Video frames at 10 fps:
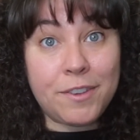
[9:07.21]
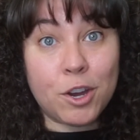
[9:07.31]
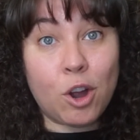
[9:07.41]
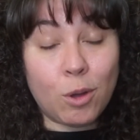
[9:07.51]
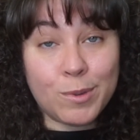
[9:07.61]
If
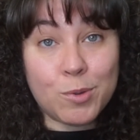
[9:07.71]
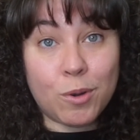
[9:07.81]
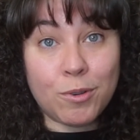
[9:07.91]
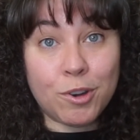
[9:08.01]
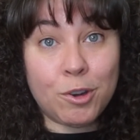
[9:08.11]
your
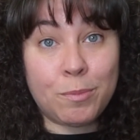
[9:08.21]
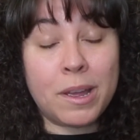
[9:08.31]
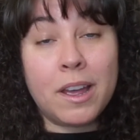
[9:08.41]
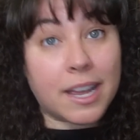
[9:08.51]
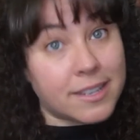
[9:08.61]
homeschool
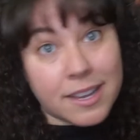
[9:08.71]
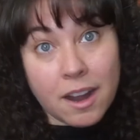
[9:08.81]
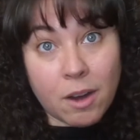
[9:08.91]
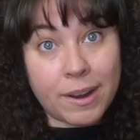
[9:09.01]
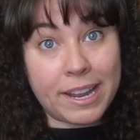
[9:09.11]
group
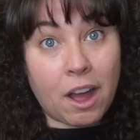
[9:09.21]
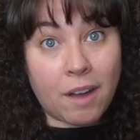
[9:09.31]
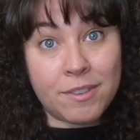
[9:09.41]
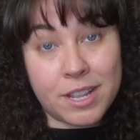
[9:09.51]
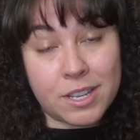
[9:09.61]
doesn't already
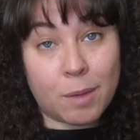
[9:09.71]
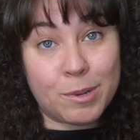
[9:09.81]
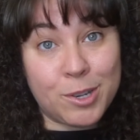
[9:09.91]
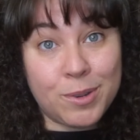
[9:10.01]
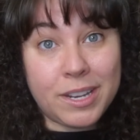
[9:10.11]
offer these
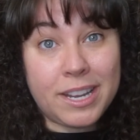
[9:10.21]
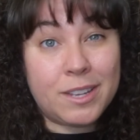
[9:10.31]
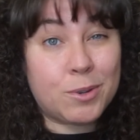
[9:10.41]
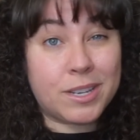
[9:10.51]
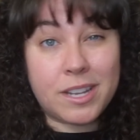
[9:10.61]

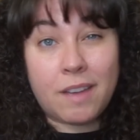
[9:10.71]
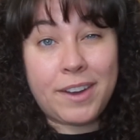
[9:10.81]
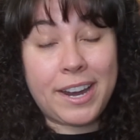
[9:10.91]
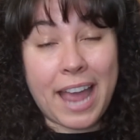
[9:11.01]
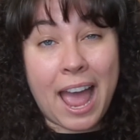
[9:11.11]
opportunities or is
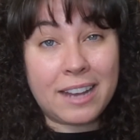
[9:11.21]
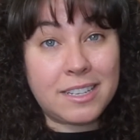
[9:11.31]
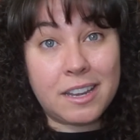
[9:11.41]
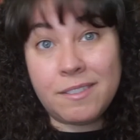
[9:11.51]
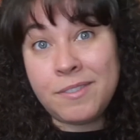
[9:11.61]
not very
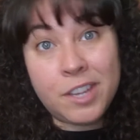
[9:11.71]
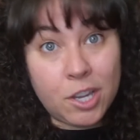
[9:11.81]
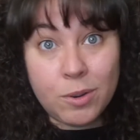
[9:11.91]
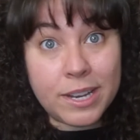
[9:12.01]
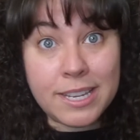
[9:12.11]
active,
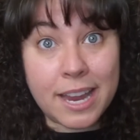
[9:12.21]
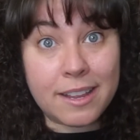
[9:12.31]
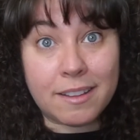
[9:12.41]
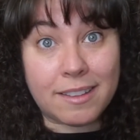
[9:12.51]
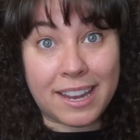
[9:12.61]
you can
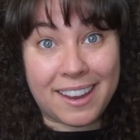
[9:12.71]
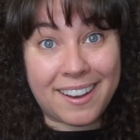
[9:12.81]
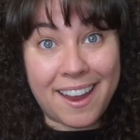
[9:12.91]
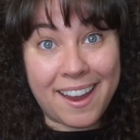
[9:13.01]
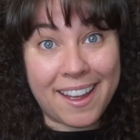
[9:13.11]
take the
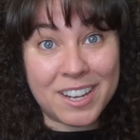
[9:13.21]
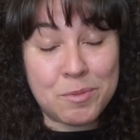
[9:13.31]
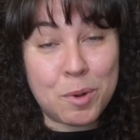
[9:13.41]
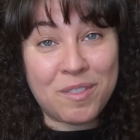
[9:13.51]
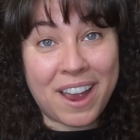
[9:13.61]
lead
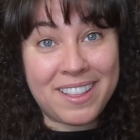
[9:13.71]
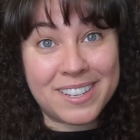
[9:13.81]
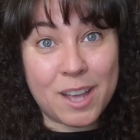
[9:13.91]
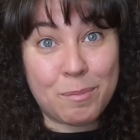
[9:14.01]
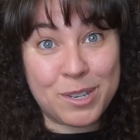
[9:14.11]
and provide
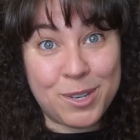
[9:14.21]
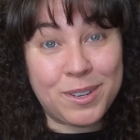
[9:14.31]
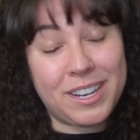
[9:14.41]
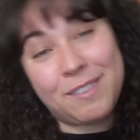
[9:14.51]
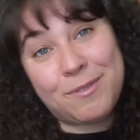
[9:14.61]
this
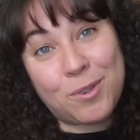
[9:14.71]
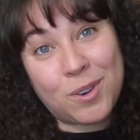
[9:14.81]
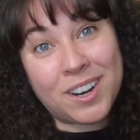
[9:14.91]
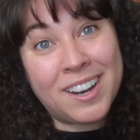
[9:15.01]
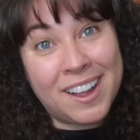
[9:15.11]
opportunity
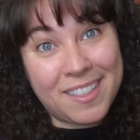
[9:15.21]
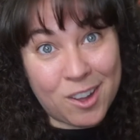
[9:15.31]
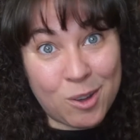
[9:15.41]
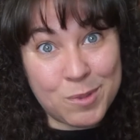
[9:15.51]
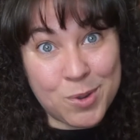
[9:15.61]
for
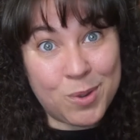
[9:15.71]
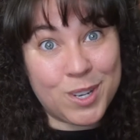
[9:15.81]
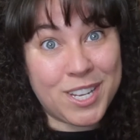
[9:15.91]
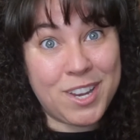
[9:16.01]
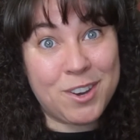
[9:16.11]
the
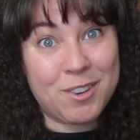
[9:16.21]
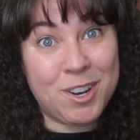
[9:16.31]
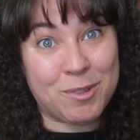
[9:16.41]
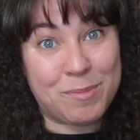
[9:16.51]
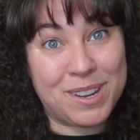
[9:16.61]
homeschoolers in your
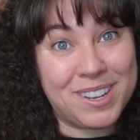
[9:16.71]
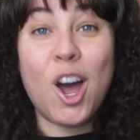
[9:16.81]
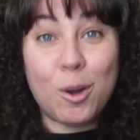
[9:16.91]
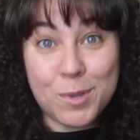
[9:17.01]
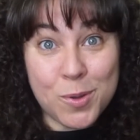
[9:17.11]
group.
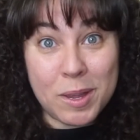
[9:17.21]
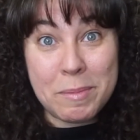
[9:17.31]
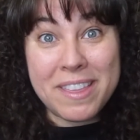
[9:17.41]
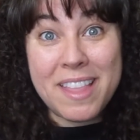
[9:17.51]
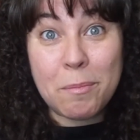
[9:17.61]
Homeschooling
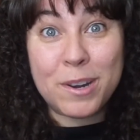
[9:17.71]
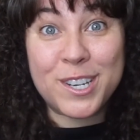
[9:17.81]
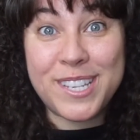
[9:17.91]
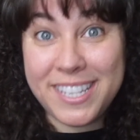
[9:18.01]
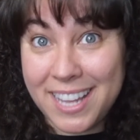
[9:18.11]
myth number
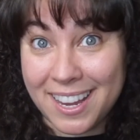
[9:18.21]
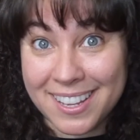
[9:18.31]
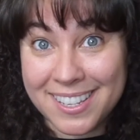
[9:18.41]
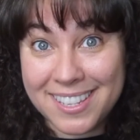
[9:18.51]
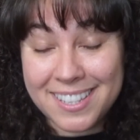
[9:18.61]

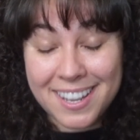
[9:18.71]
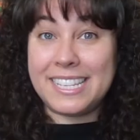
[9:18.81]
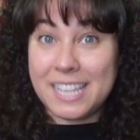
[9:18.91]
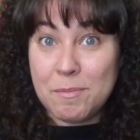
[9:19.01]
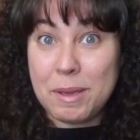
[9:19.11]
6.
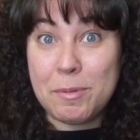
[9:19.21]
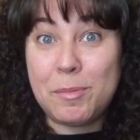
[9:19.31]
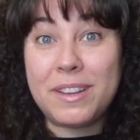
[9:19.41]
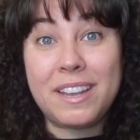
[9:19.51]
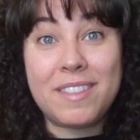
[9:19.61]
Some people
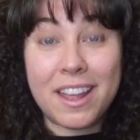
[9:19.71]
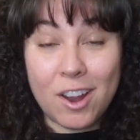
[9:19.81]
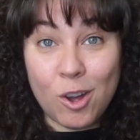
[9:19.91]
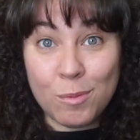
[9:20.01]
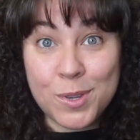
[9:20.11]
believe that
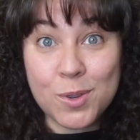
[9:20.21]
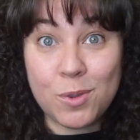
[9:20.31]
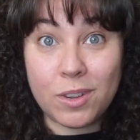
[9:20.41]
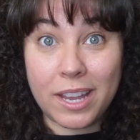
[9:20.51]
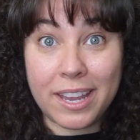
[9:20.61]

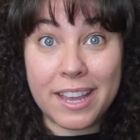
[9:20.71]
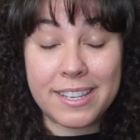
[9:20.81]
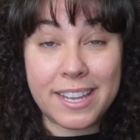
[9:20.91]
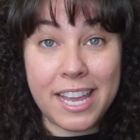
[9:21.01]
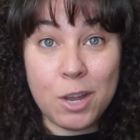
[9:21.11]
homeschooling is
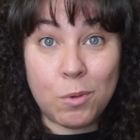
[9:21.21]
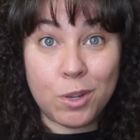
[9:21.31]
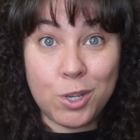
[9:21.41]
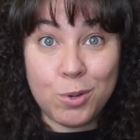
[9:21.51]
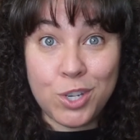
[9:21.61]
equal
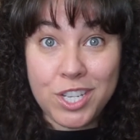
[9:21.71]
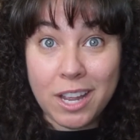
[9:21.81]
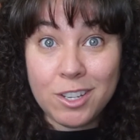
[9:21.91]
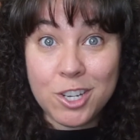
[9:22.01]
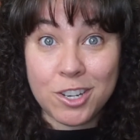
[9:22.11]
to
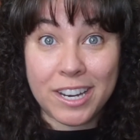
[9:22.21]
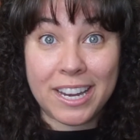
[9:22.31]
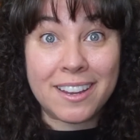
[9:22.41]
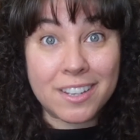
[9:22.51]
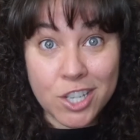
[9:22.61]

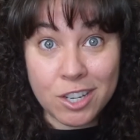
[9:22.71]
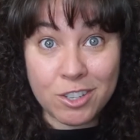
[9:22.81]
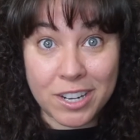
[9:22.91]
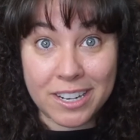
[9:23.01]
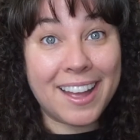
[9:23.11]
sheltering
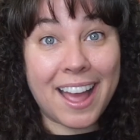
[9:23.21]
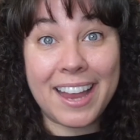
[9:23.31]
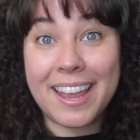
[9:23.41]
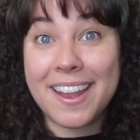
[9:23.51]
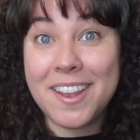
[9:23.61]
children. I
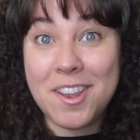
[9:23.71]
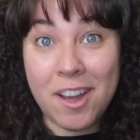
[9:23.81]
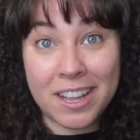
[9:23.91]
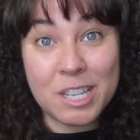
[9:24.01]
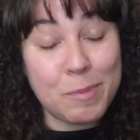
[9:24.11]

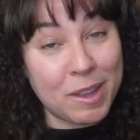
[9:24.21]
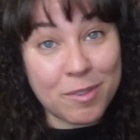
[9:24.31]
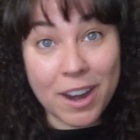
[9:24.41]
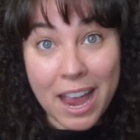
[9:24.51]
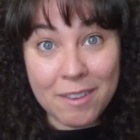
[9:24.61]
cannot speak
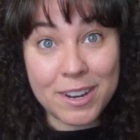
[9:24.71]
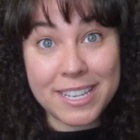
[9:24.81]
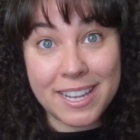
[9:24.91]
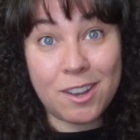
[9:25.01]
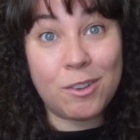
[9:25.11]
for every
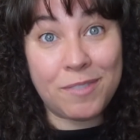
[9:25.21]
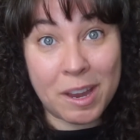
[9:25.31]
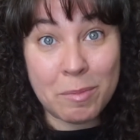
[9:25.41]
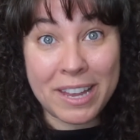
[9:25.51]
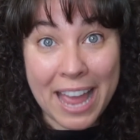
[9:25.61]
single
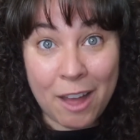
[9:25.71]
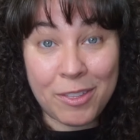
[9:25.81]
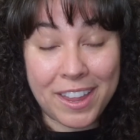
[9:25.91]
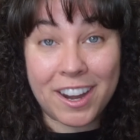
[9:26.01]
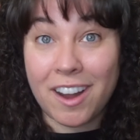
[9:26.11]
family out
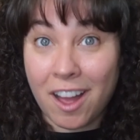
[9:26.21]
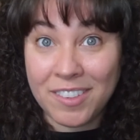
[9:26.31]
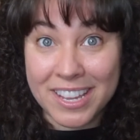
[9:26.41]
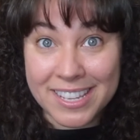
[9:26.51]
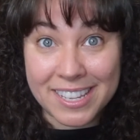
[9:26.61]
there,
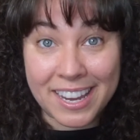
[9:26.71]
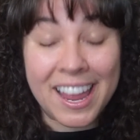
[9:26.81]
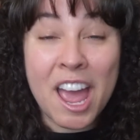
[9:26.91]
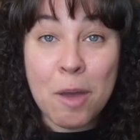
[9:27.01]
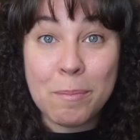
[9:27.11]
obviously,
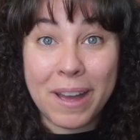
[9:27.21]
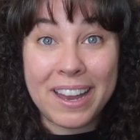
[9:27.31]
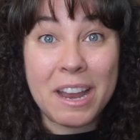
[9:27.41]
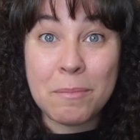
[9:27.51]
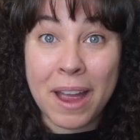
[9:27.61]
but
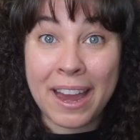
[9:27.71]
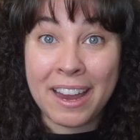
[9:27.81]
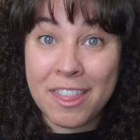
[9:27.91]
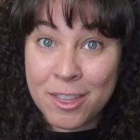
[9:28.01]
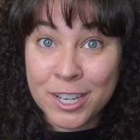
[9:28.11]
in my
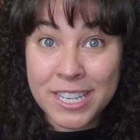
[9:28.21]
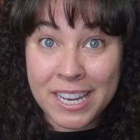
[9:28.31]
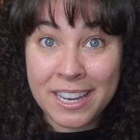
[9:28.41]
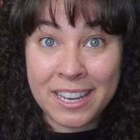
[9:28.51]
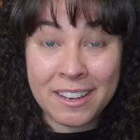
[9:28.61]

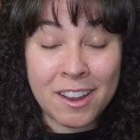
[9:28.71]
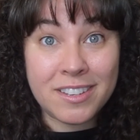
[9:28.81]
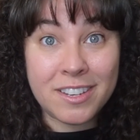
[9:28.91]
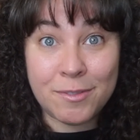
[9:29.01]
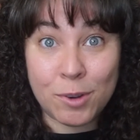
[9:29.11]
13
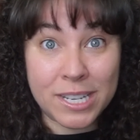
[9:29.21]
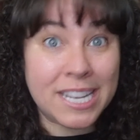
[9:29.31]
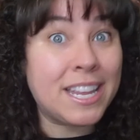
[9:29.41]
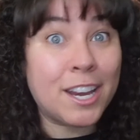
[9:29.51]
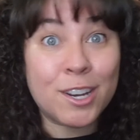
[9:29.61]
to 14
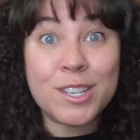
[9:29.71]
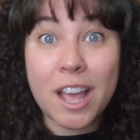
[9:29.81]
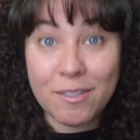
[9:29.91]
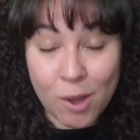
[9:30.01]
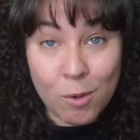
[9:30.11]
years
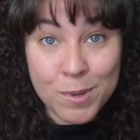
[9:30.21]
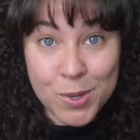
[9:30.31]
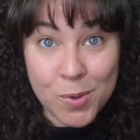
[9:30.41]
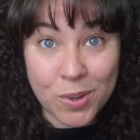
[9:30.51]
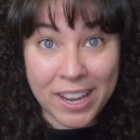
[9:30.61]
of
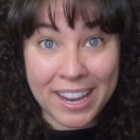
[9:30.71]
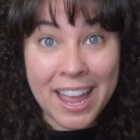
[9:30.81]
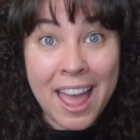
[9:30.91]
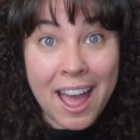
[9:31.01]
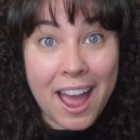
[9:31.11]
homeschooling,
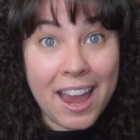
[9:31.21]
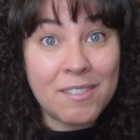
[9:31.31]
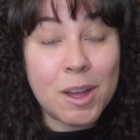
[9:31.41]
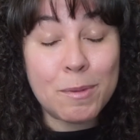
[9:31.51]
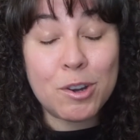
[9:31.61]
I have
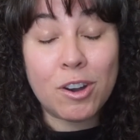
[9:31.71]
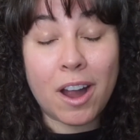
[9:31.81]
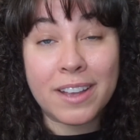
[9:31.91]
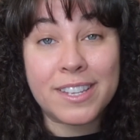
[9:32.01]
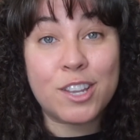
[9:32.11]
come
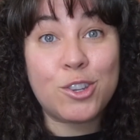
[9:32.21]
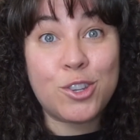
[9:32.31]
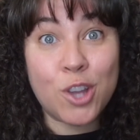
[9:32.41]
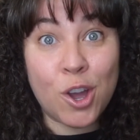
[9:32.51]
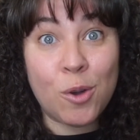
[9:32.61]
across
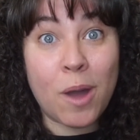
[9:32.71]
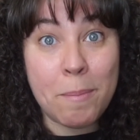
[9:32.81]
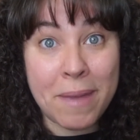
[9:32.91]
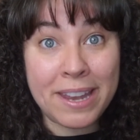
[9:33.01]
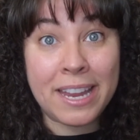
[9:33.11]
so
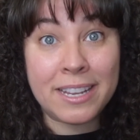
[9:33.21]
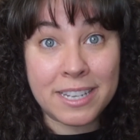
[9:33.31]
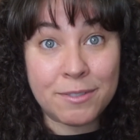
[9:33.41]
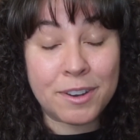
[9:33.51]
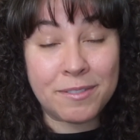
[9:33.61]
many
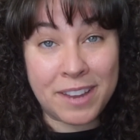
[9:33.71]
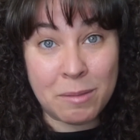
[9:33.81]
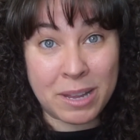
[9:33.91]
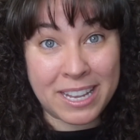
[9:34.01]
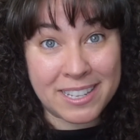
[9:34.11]
different
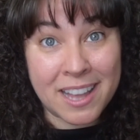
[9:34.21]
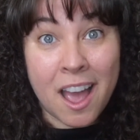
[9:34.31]
families.